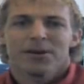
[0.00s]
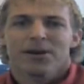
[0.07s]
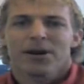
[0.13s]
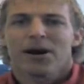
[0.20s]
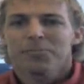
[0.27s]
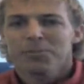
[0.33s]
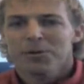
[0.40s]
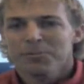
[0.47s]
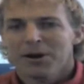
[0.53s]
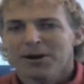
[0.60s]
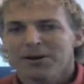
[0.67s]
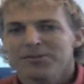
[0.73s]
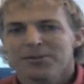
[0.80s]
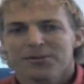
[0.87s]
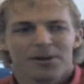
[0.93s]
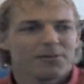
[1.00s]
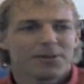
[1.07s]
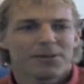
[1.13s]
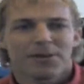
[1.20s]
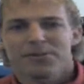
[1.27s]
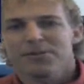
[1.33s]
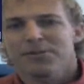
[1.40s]
compromise, or even
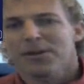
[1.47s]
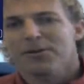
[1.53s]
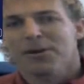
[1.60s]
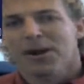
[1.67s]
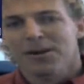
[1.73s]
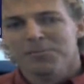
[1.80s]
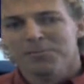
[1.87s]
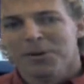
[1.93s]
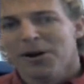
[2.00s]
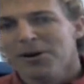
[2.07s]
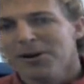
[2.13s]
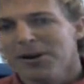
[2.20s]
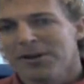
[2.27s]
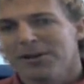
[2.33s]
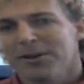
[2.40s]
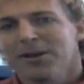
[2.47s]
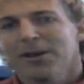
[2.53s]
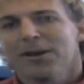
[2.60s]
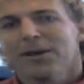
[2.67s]
the grand bargain